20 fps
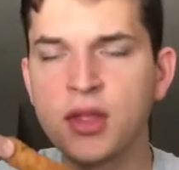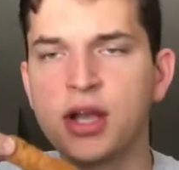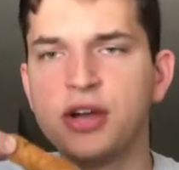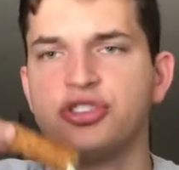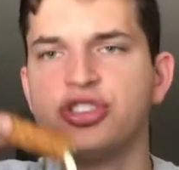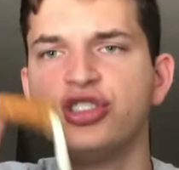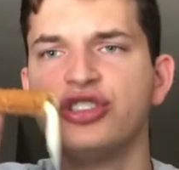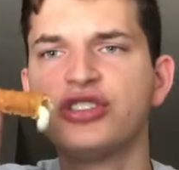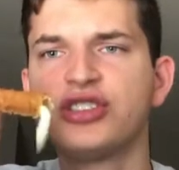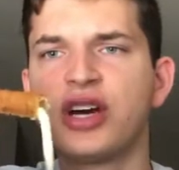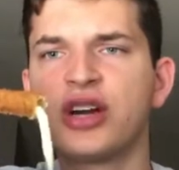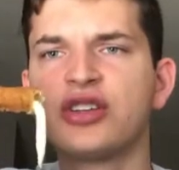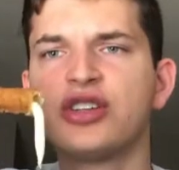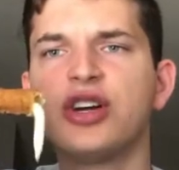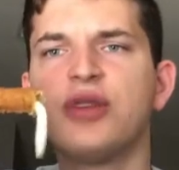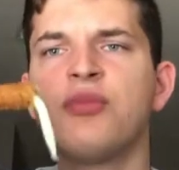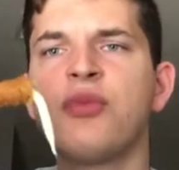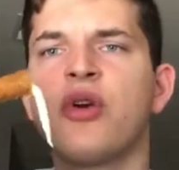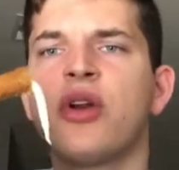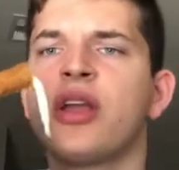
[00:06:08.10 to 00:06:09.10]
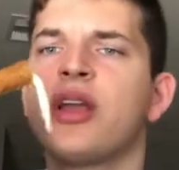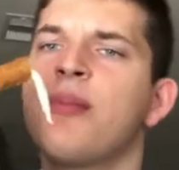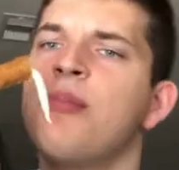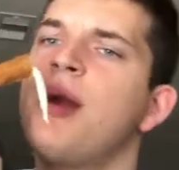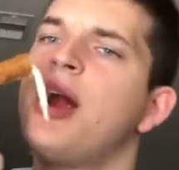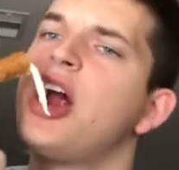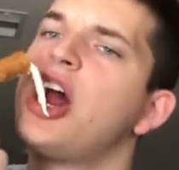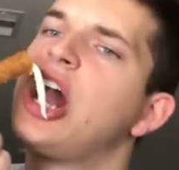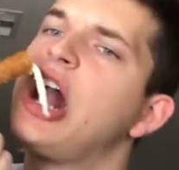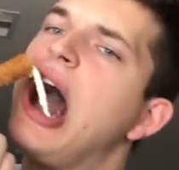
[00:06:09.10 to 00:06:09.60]
she was on Good Morning
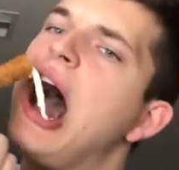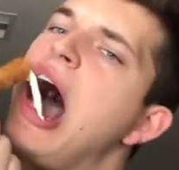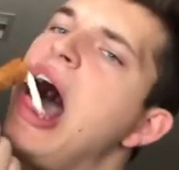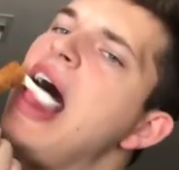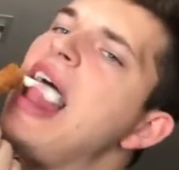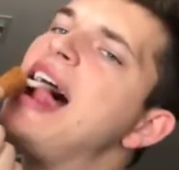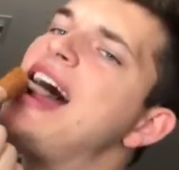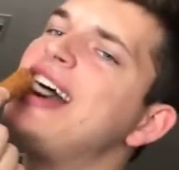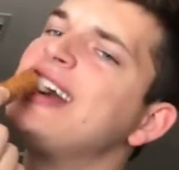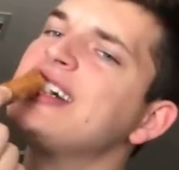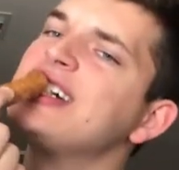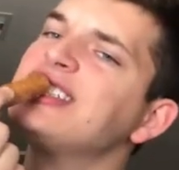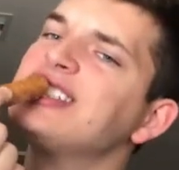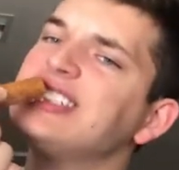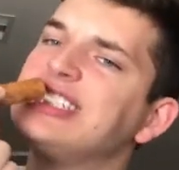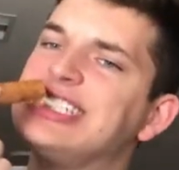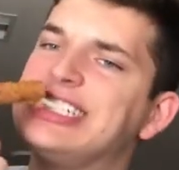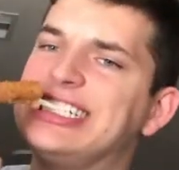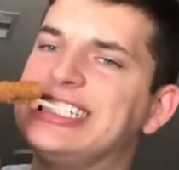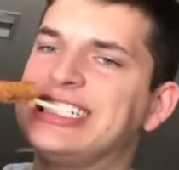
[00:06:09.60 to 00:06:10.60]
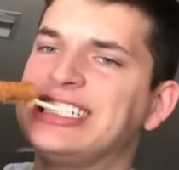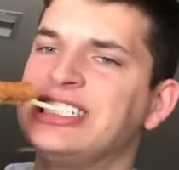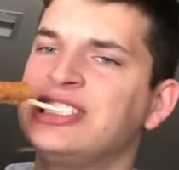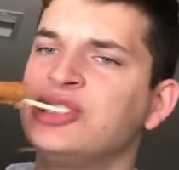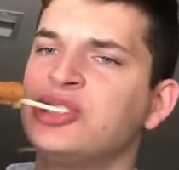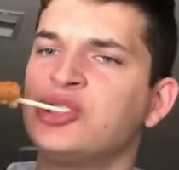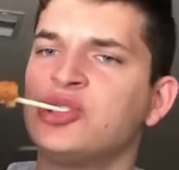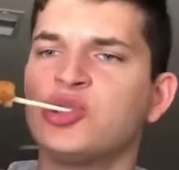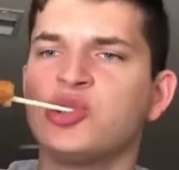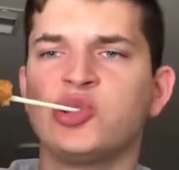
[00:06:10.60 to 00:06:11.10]
America
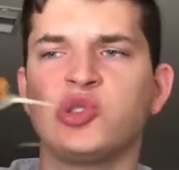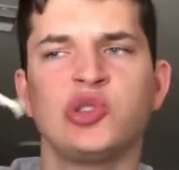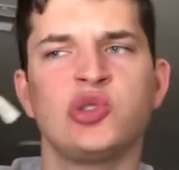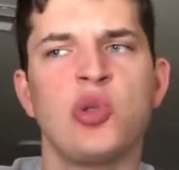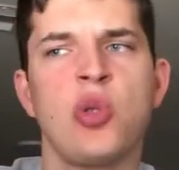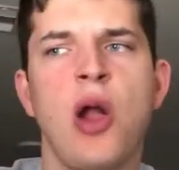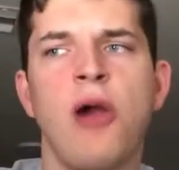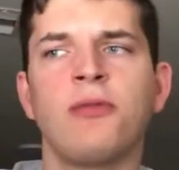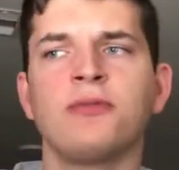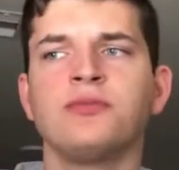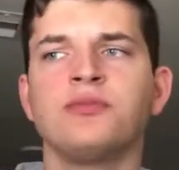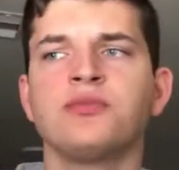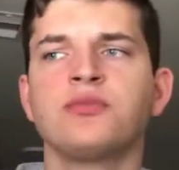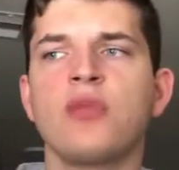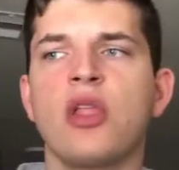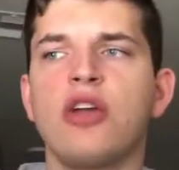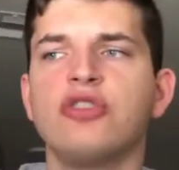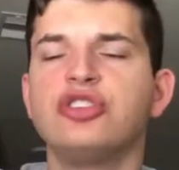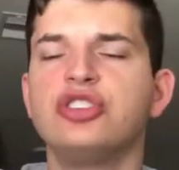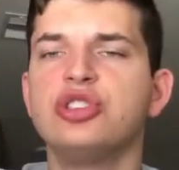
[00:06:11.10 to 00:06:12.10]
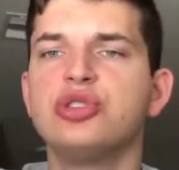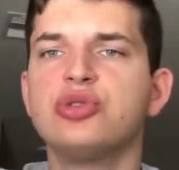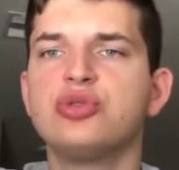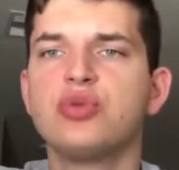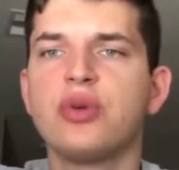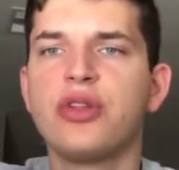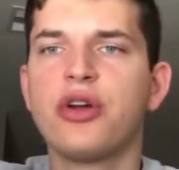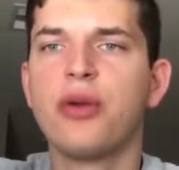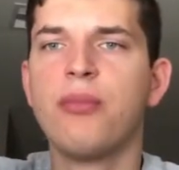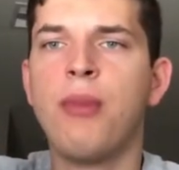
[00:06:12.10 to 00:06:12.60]
and she was
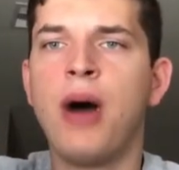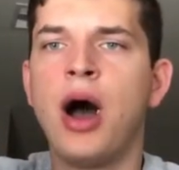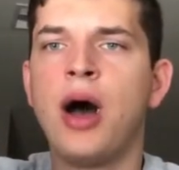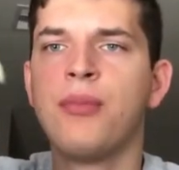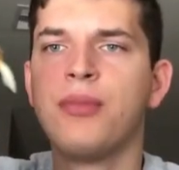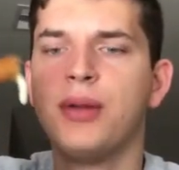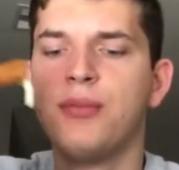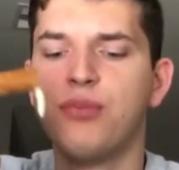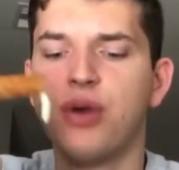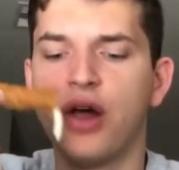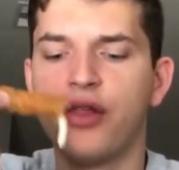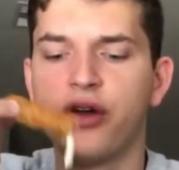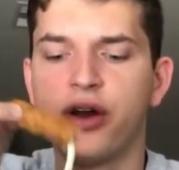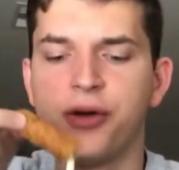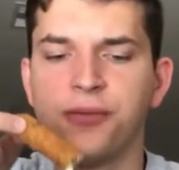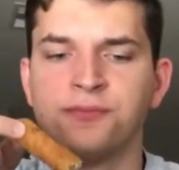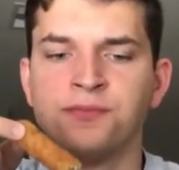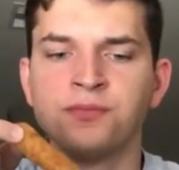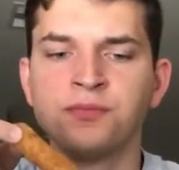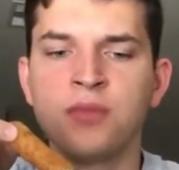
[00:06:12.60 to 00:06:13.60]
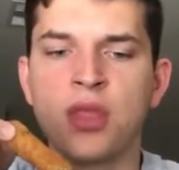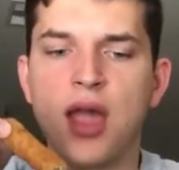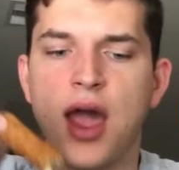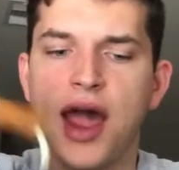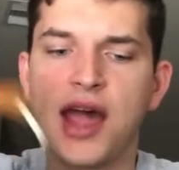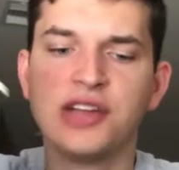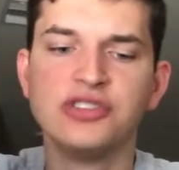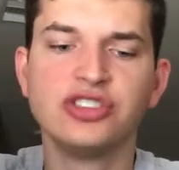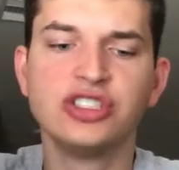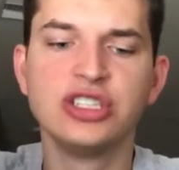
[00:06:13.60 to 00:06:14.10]
with her mom and brother
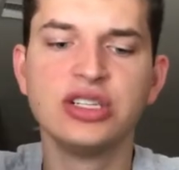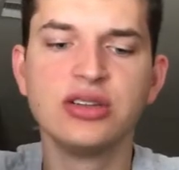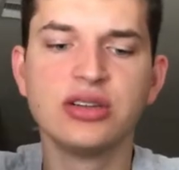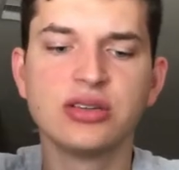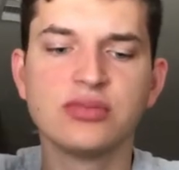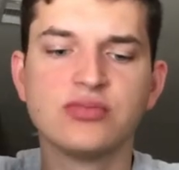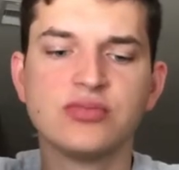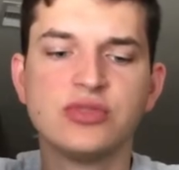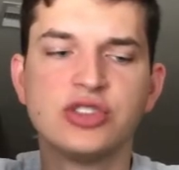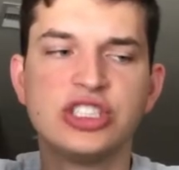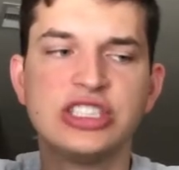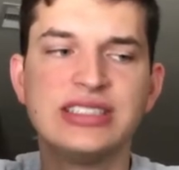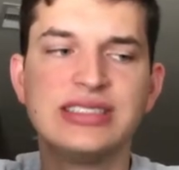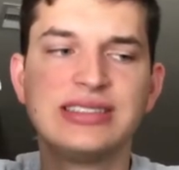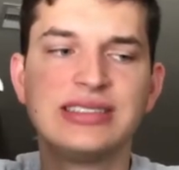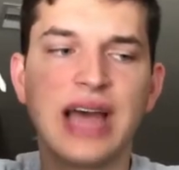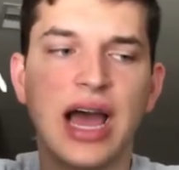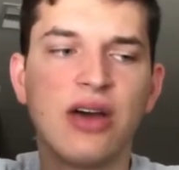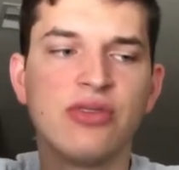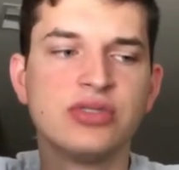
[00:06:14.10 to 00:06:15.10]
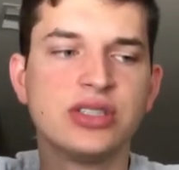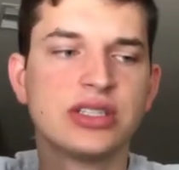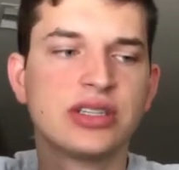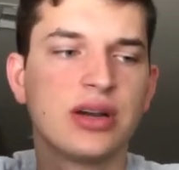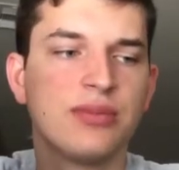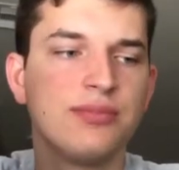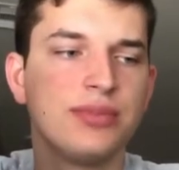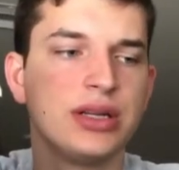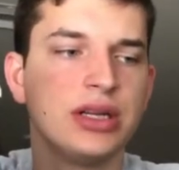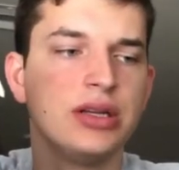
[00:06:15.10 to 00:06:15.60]
and she looked she sounded
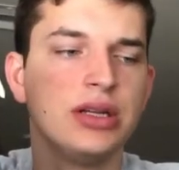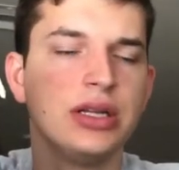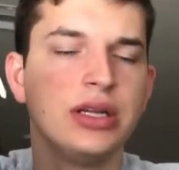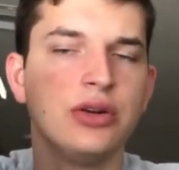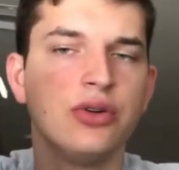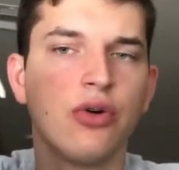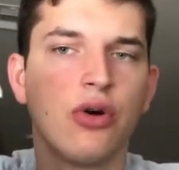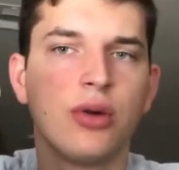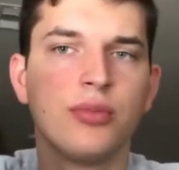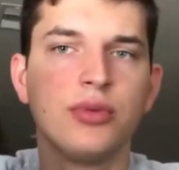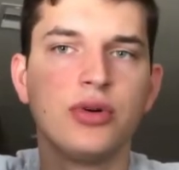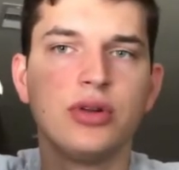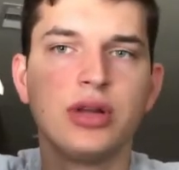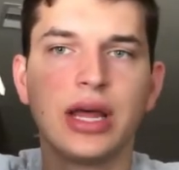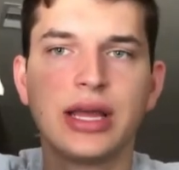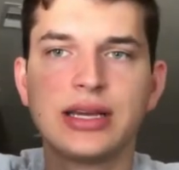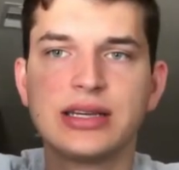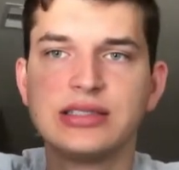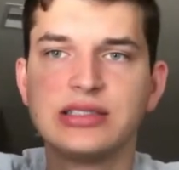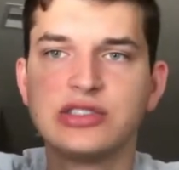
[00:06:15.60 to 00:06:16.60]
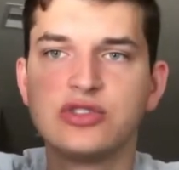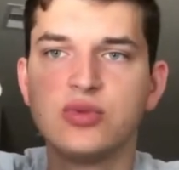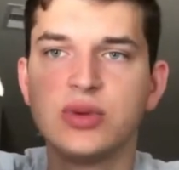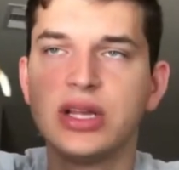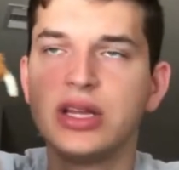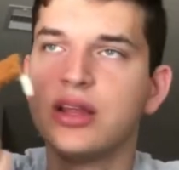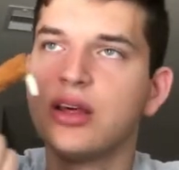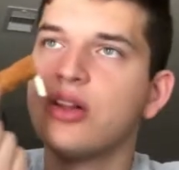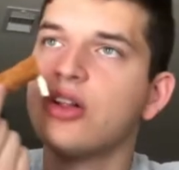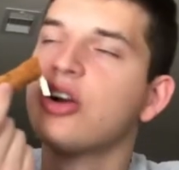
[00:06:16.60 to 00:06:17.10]
completely normal like a
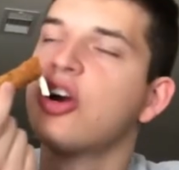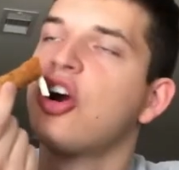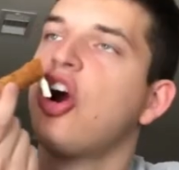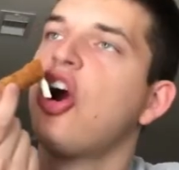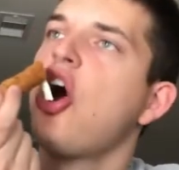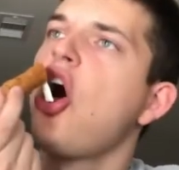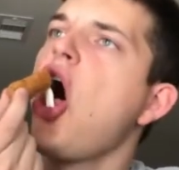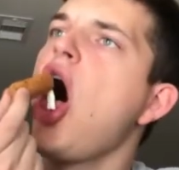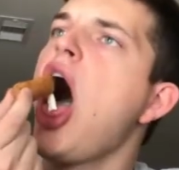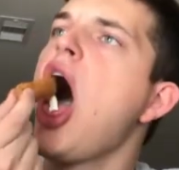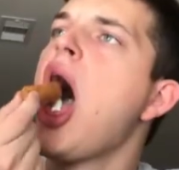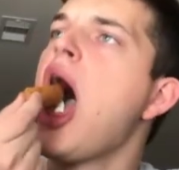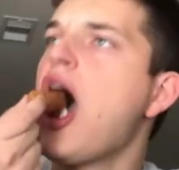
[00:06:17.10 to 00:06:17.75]
sweet little girl